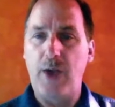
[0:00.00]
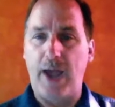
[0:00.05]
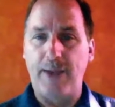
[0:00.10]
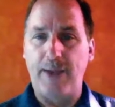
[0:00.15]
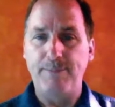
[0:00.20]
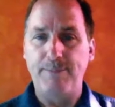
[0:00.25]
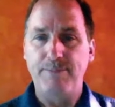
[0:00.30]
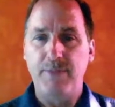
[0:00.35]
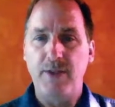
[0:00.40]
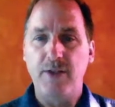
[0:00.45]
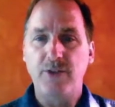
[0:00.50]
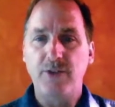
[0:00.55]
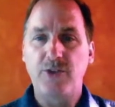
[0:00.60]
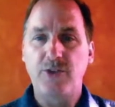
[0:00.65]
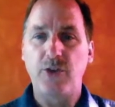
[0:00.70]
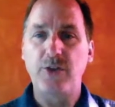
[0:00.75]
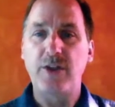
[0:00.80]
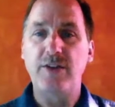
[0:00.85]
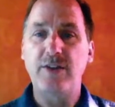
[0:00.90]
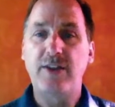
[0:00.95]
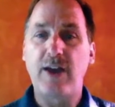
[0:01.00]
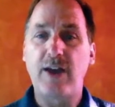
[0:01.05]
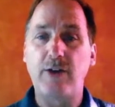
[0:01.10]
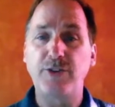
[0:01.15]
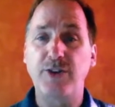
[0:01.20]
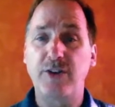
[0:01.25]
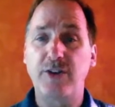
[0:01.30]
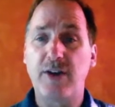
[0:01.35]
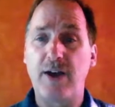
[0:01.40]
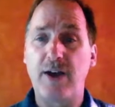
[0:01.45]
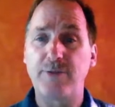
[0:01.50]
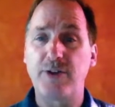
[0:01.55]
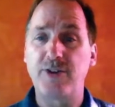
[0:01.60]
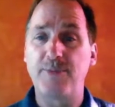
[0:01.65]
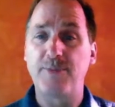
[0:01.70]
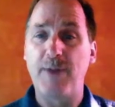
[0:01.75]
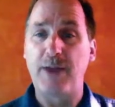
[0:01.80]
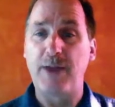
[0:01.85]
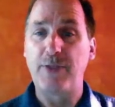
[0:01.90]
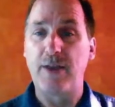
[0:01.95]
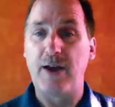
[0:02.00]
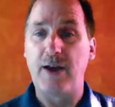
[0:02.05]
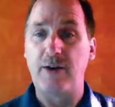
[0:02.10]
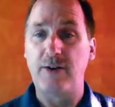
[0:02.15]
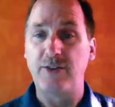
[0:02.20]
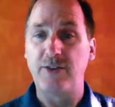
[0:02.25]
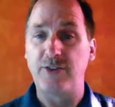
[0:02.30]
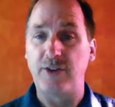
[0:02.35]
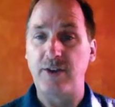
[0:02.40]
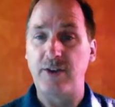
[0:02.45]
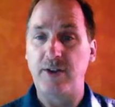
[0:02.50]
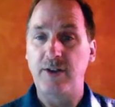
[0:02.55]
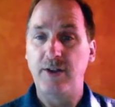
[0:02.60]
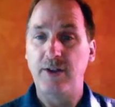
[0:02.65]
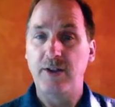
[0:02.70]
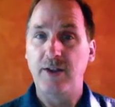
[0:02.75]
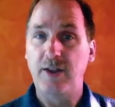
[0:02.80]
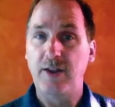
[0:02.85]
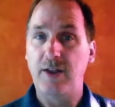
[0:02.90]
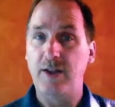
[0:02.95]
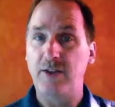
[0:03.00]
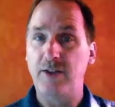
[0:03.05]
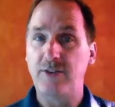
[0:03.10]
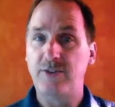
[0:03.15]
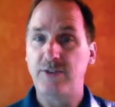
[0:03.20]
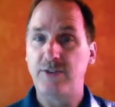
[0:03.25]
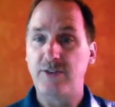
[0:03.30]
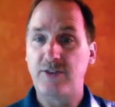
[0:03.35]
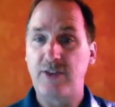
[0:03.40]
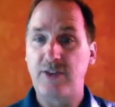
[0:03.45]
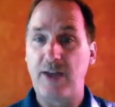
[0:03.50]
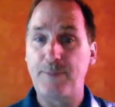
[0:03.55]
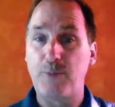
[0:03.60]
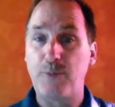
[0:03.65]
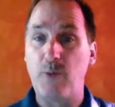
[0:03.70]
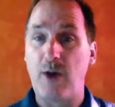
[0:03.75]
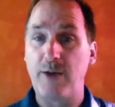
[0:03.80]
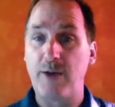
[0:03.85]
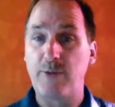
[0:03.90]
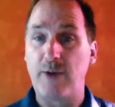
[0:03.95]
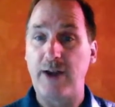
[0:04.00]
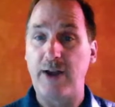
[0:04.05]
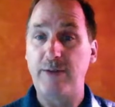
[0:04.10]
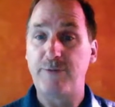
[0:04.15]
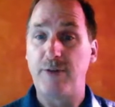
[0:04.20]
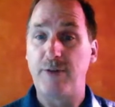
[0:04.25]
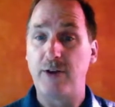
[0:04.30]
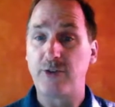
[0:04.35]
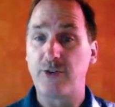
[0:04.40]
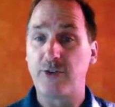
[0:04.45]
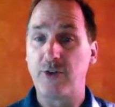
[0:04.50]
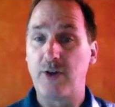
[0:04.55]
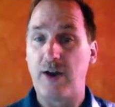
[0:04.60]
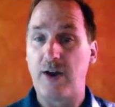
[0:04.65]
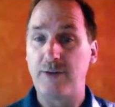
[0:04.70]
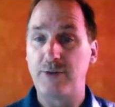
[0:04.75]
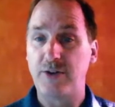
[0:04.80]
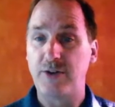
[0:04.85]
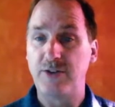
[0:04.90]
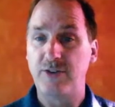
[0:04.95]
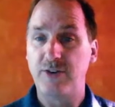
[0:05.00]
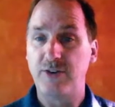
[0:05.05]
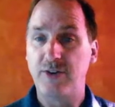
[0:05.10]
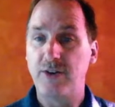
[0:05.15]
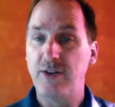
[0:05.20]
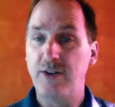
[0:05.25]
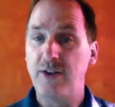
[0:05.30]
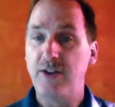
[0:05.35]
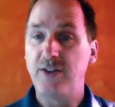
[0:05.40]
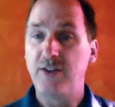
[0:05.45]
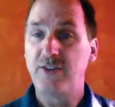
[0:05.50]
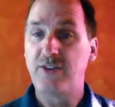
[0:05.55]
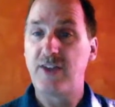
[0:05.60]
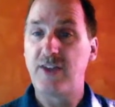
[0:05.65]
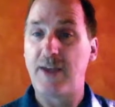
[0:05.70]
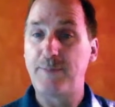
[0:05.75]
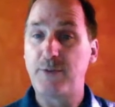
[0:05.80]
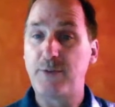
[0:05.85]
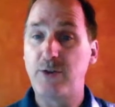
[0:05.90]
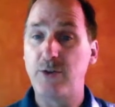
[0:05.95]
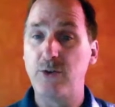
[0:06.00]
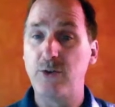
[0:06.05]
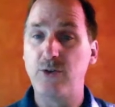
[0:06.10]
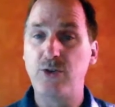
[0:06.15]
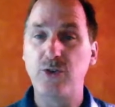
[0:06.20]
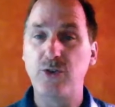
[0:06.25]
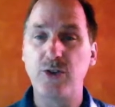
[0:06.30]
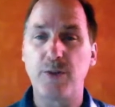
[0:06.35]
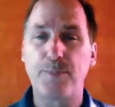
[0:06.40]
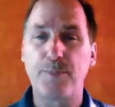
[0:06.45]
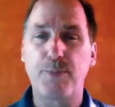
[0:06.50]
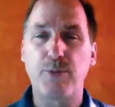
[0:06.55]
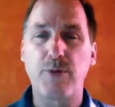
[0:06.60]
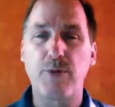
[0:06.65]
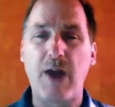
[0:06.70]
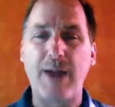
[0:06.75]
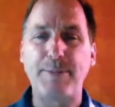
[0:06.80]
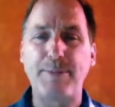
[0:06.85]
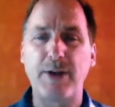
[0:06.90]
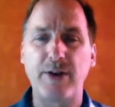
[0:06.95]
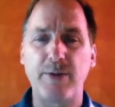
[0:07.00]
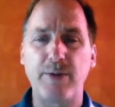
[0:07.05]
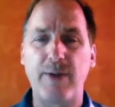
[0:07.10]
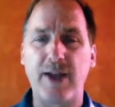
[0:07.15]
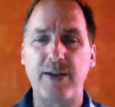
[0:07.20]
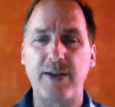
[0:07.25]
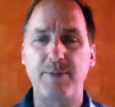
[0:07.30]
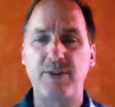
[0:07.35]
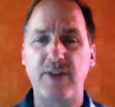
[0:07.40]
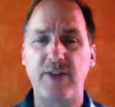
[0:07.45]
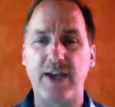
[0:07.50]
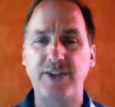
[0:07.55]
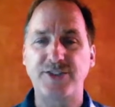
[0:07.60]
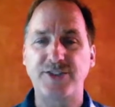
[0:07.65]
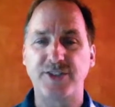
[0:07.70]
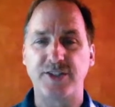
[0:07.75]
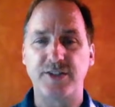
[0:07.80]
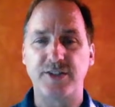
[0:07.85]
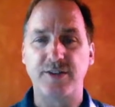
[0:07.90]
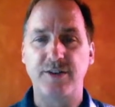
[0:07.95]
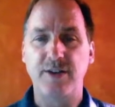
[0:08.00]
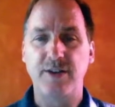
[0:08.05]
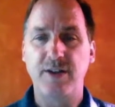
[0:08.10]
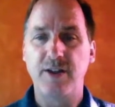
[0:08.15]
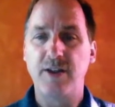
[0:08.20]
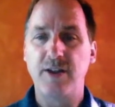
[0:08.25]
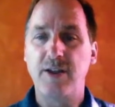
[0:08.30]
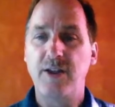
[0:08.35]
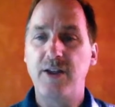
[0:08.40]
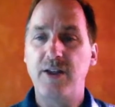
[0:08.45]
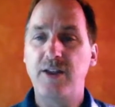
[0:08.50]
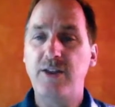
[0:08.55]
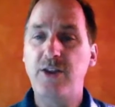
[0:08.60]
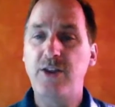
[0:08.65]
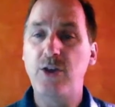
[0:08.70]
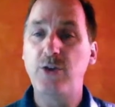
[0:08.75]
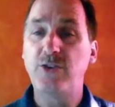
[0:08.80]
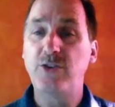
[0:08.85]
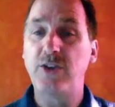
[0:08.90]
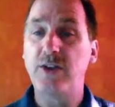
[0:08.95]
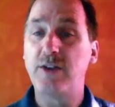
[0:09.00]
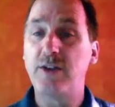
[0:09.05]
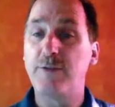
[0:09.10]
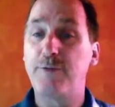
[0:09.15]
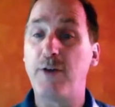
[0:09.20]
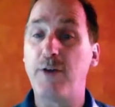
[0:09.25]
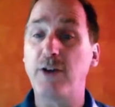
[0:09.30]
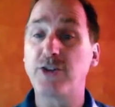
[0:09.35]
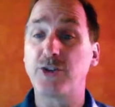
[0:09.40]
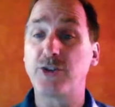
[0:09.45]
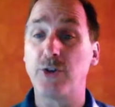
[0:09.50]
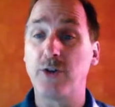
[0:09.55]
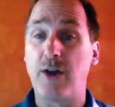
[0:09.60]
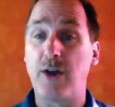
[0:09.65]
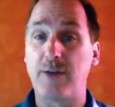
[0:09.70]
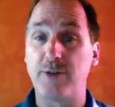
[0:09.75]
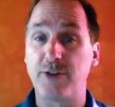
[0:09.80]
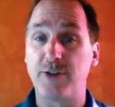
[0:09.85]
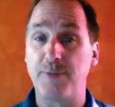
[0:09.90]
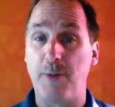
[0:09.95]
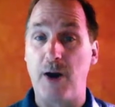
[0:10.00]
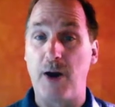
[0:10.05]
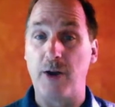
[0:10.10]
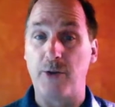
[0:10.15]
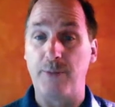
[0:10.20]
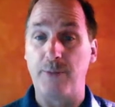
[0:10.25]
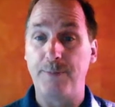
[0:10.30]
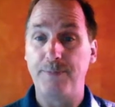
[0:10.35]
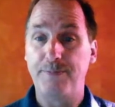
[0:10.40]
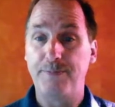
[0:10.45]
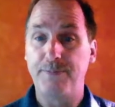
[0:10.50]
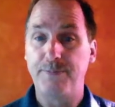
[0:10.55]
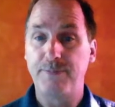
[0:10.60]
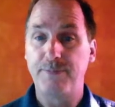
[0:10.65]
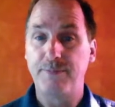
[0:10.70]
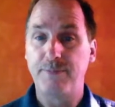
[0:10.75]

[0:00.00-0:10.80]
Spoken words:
Okay, so the intelligent coverage methodology is step 1, write functional coverage. Step 2, do your primary randomization using the functional coverage model.